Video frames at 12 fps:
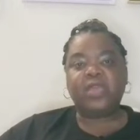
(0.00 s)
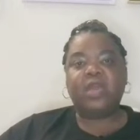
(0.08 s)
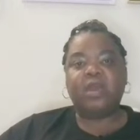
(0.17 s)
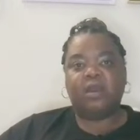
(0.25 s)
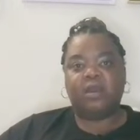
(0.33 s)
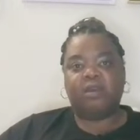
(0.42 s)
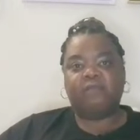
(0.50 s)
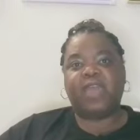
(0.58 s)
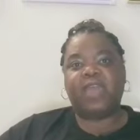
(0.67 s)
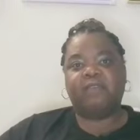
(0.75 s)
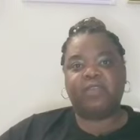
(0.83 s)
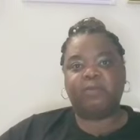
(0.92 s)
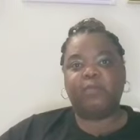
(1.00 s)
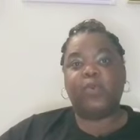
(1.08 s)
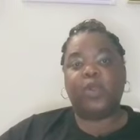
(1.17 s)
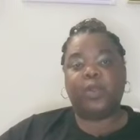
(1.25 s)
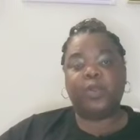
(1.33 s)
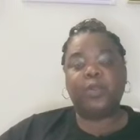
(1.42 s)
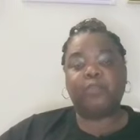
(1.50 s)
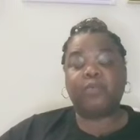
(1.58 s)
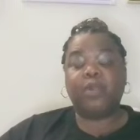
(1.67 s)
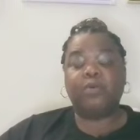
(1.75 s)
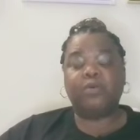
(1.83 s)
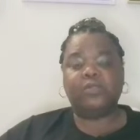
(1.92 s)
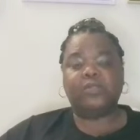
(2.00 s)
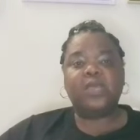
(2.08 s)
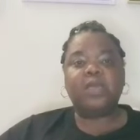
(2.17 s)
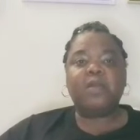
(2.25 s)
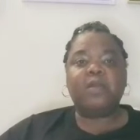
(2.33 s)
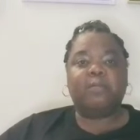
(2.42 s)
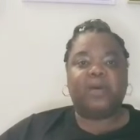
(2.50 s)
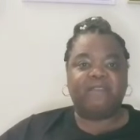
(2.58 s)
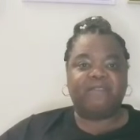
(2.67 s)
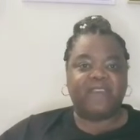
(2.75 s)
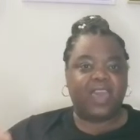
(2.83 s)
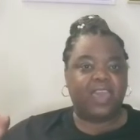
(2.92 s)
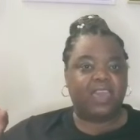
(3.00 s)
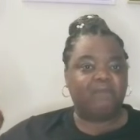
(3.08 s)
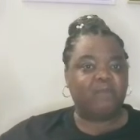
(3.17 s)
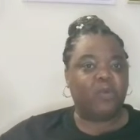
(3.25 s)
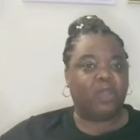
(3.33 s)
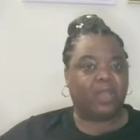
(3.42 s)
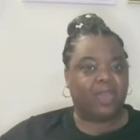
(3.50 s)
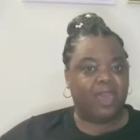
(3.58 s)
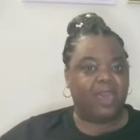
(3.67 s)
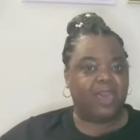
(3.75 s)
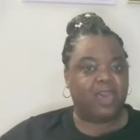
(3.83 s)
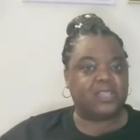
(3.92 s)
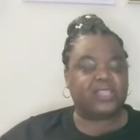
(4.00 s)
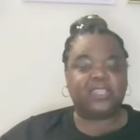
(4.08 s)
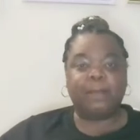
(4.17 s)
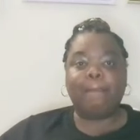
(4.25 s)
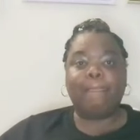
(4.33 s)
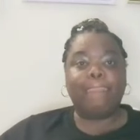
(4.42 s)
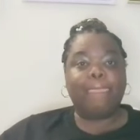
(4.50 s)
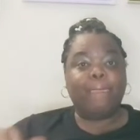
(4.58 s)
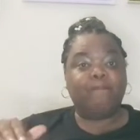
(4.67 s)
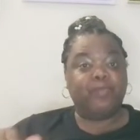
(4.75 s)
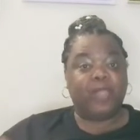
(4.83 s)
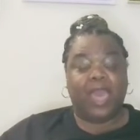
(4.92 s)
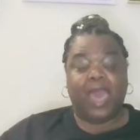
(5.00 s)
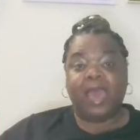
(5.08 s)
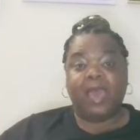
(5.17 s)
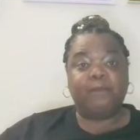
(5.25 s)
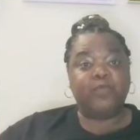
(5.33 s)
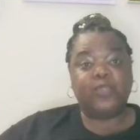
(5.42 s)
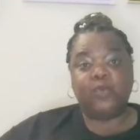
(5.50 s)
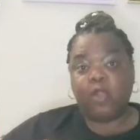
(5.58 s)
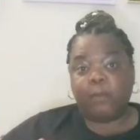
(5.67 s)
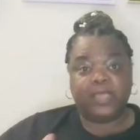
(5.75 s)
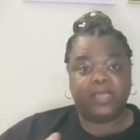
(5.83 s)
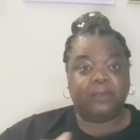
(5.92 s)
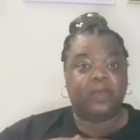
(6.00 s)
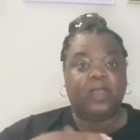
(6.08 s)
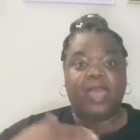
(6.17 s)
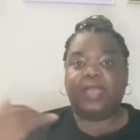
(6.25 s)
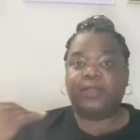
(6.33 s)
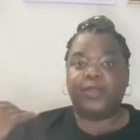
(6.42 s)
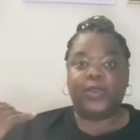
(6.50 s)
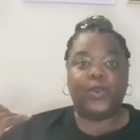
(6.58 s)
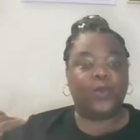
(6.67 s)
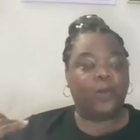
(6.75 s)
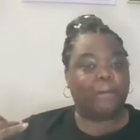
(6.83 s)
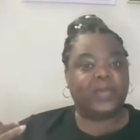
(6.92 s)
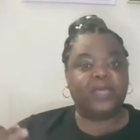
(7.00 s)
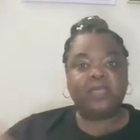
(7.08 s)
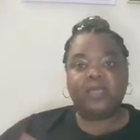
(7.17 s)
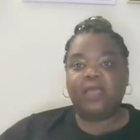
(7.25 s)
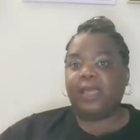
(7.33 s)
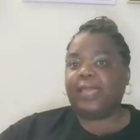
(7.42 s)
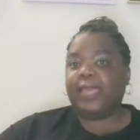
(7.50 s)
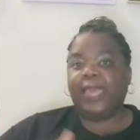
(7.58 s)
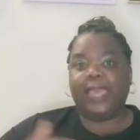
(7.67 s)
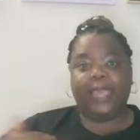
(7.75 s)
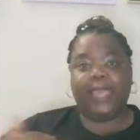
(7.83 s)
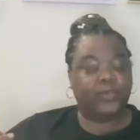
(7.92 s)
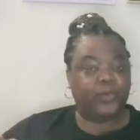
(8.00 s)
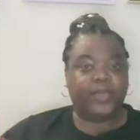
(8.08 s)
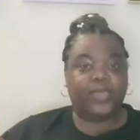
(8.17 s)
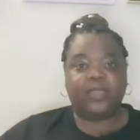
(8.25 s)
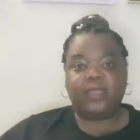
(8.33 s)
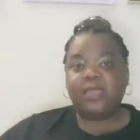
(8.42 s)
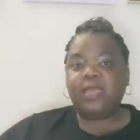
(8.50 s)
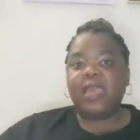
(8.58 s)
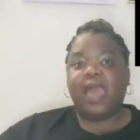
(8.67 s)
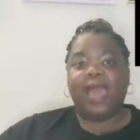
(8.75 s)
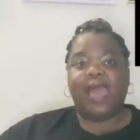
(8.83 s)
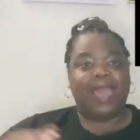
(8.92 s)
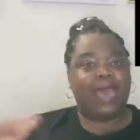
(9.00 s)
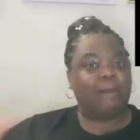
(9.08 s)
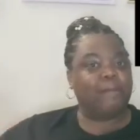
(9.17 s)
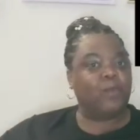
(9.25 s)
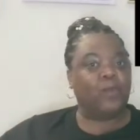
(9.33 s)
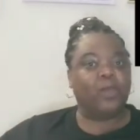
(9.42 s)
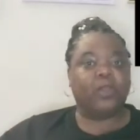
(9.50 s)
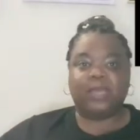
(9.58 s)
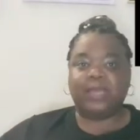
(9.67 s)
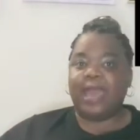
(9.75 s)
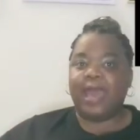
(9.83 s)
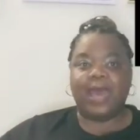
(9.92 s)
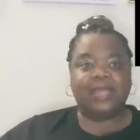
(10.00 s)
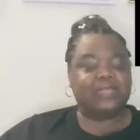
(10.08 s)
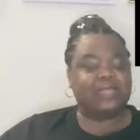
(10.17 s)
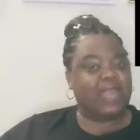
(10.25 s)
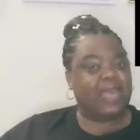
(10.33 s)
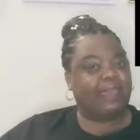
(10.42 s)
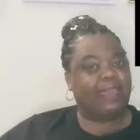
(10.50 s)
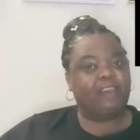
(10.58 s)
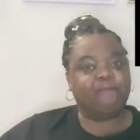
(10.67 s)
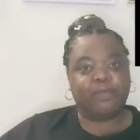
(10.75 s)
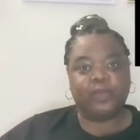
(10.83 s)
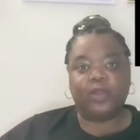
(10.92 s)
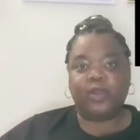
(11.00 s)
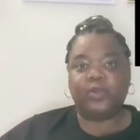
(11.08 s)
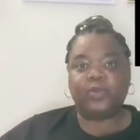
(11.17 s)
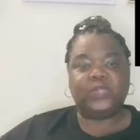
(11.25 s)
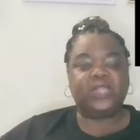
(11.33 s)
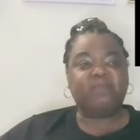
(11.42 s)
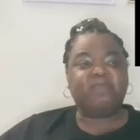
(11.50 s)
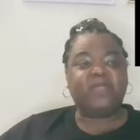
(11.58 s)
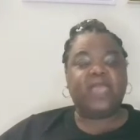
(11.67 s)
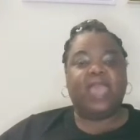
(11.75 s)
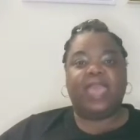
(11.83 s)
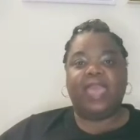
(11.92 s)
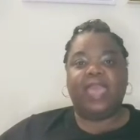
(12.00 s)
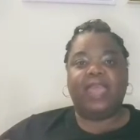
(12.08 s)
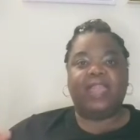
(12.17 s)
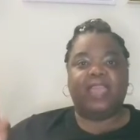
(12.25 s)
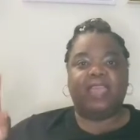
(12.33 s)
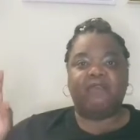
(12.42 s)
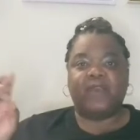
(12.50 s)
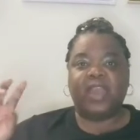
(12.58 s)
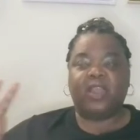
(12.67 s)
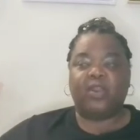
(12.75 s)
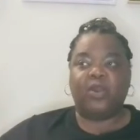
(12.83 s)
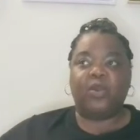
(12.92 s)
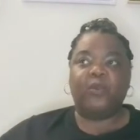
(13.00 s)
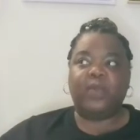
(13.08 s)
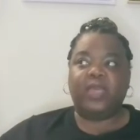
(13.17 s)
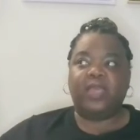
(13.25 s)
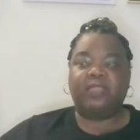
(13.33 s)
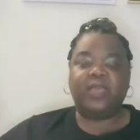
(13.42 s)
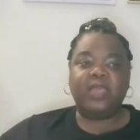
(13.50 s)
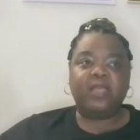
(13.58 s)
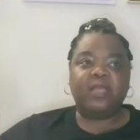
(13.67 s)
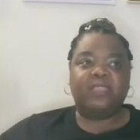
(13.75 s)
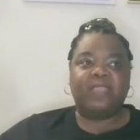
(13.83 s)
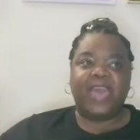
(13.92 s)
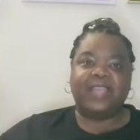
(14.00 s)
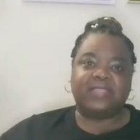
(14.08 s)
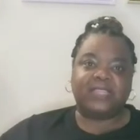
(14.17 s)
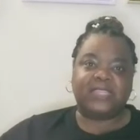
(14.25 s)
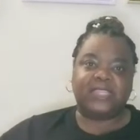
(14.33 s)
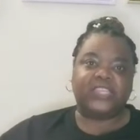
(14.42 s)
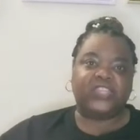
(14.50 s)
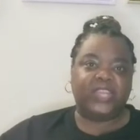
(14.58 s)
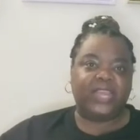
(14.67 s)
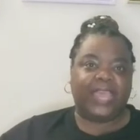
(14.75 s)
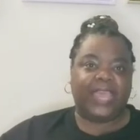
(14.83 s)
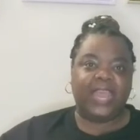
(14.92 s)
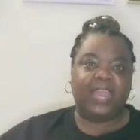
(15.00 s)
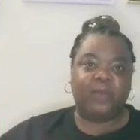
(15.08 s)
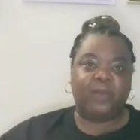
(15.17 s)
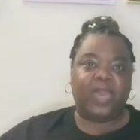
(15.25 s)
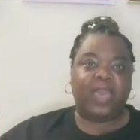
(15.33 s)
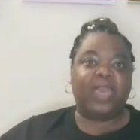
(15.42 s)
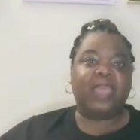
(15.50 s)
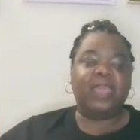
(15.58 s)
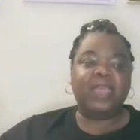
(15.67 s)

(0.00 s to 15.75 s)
of having more pros. But if I have more cons, I normally were like, nope, can't do it. I got more cons than I have pros. And if I go with that decision anyway,